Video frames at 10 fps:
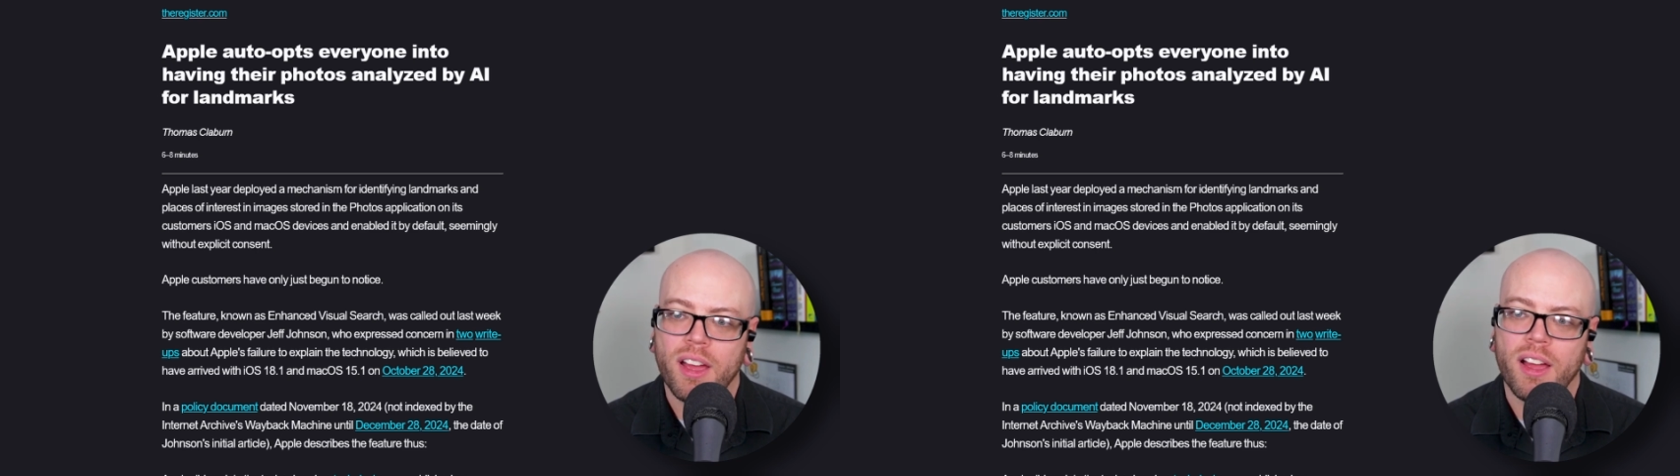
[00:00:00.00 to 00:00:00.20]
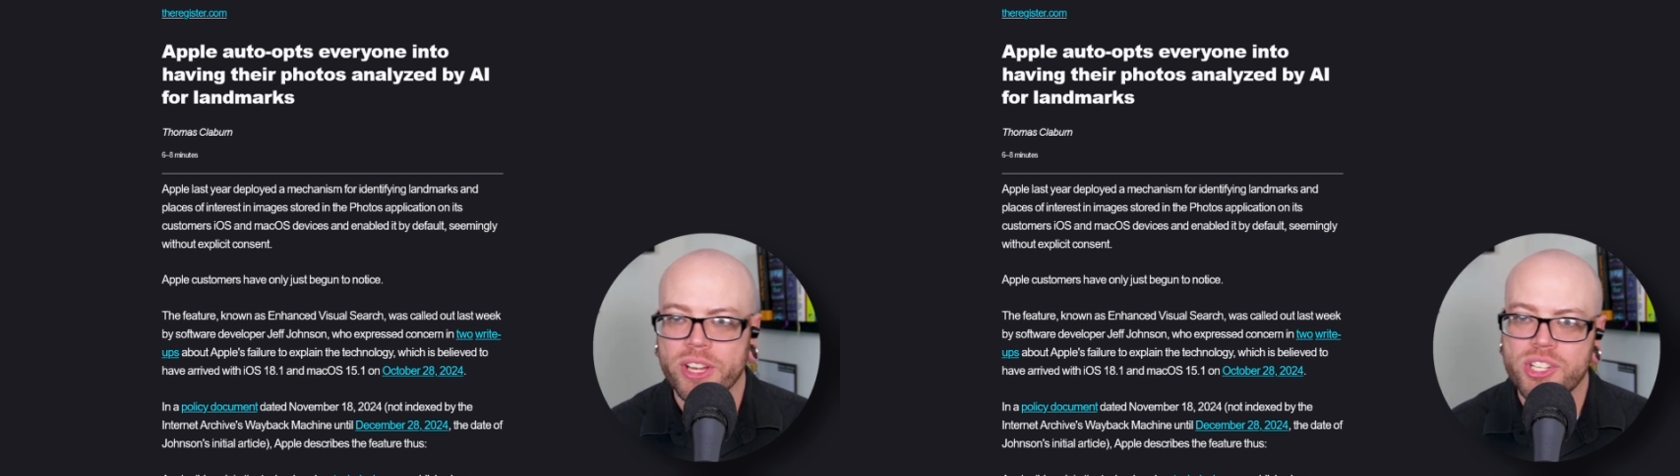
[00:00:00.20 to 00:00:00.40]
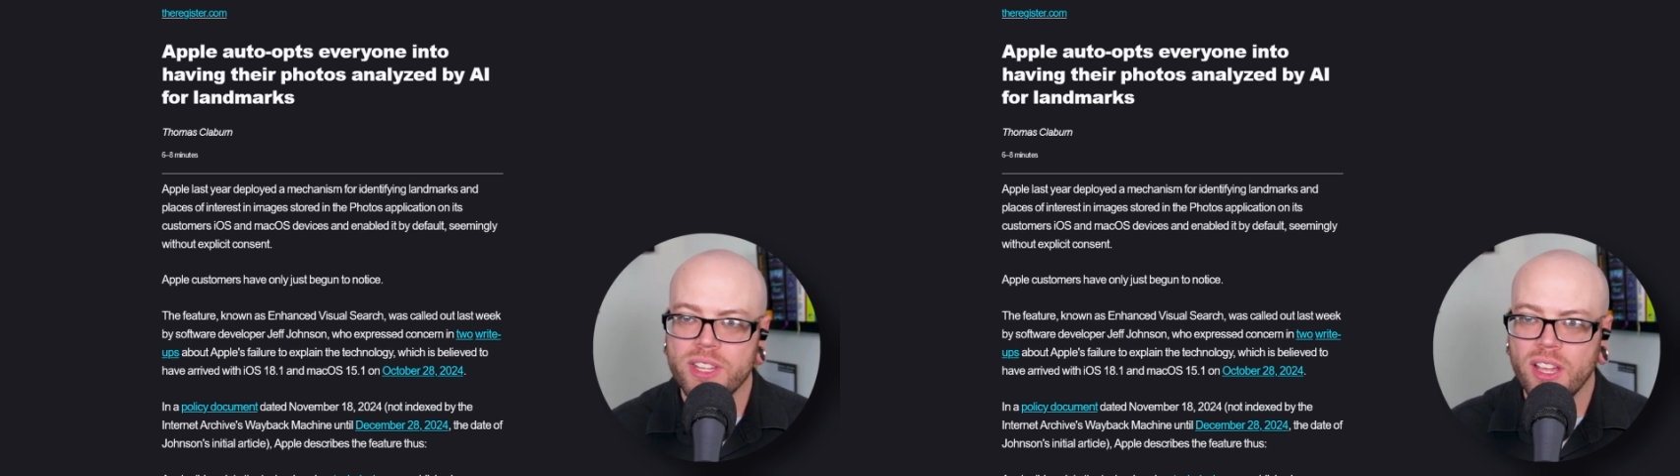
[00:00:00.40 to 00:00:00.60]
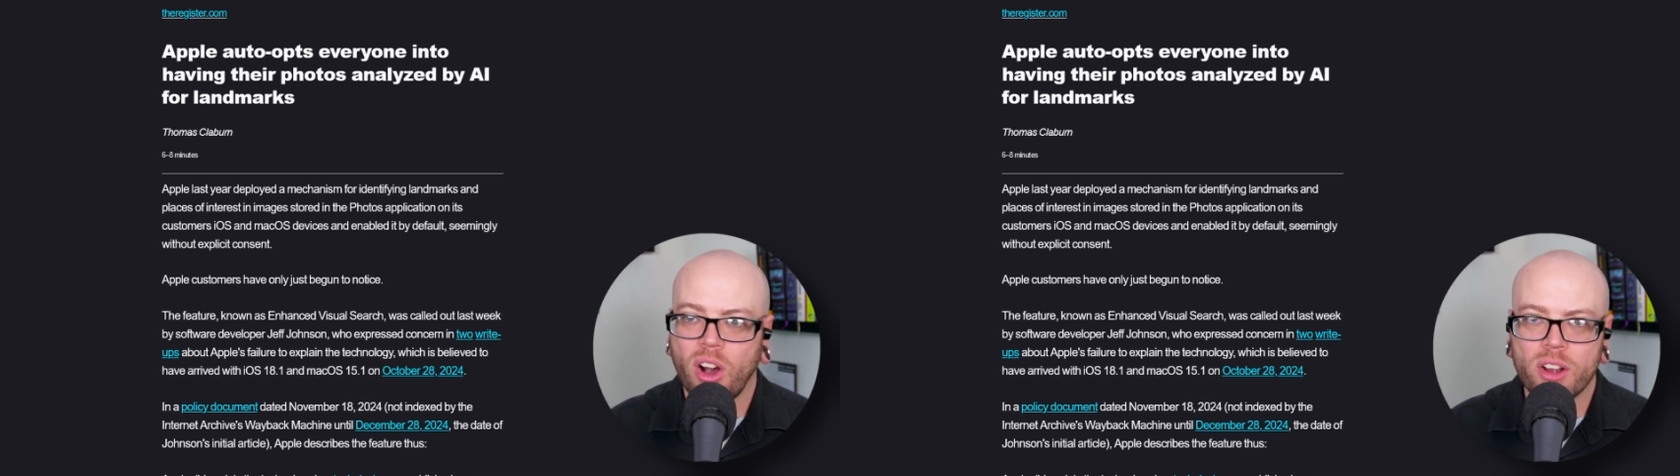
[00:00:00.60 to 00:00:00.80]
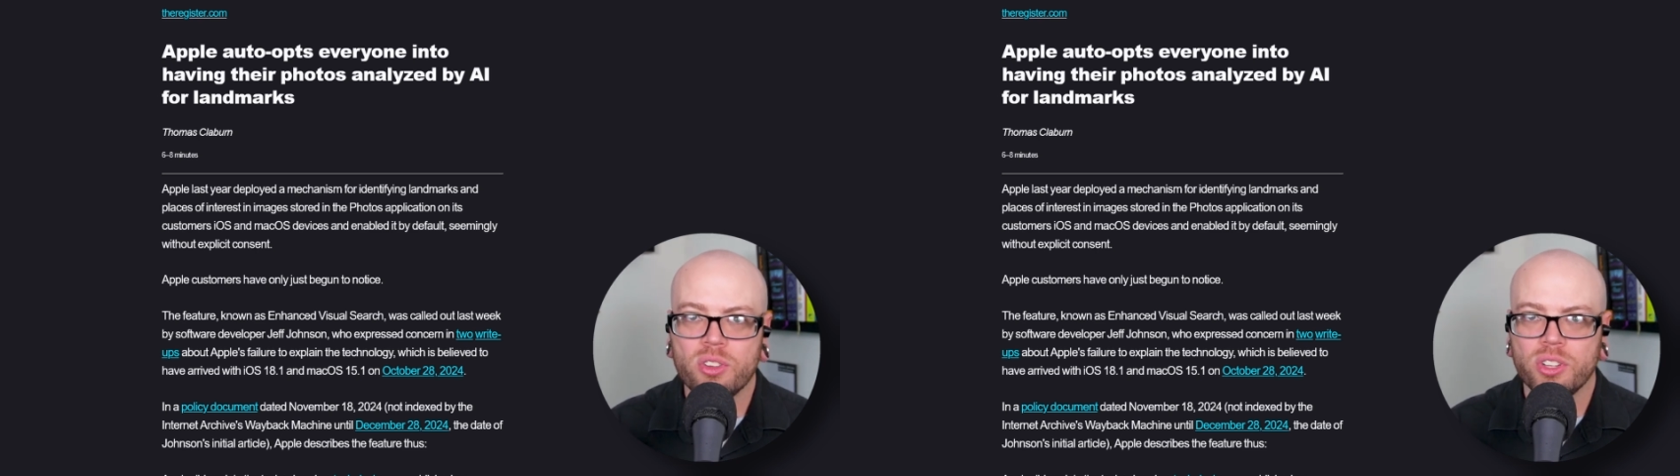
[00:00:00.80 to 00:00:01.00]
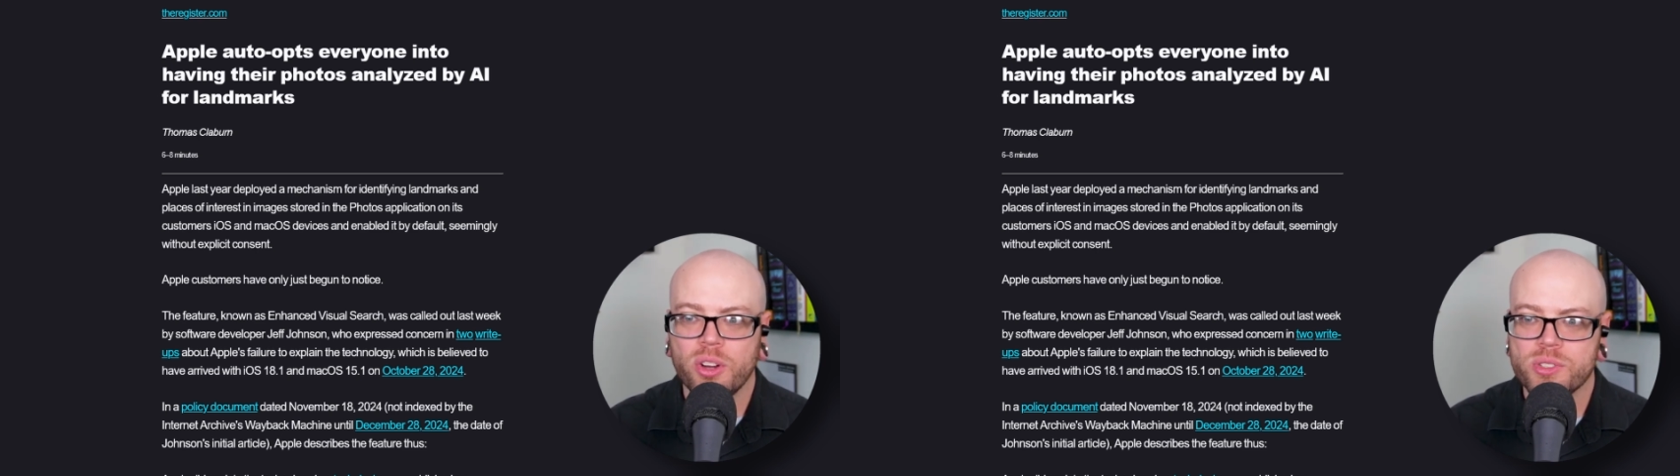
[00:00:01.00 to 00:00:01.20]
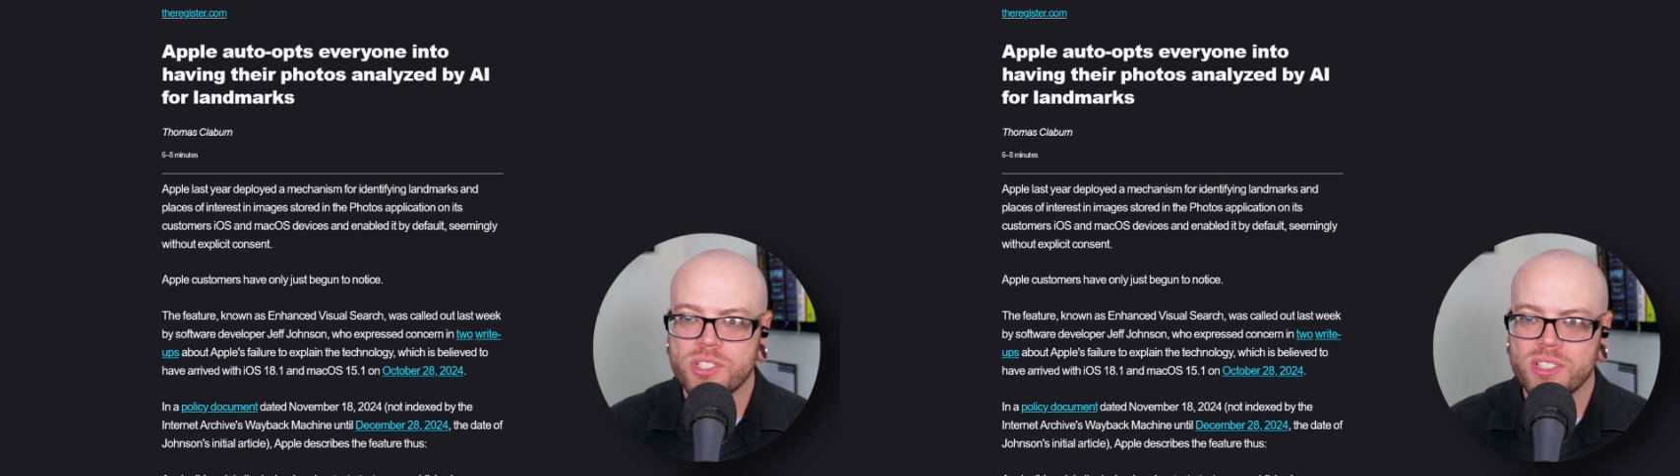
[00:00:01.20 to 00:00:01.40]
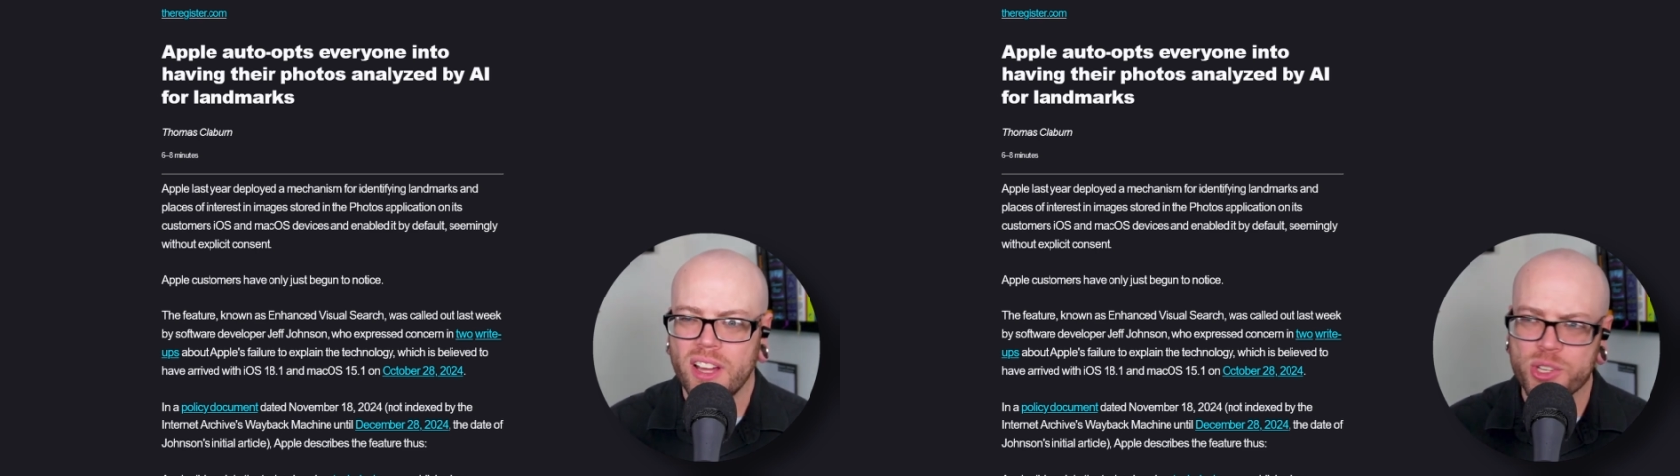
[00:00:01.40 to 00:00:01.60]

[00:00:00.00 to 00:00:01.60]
which the article notes,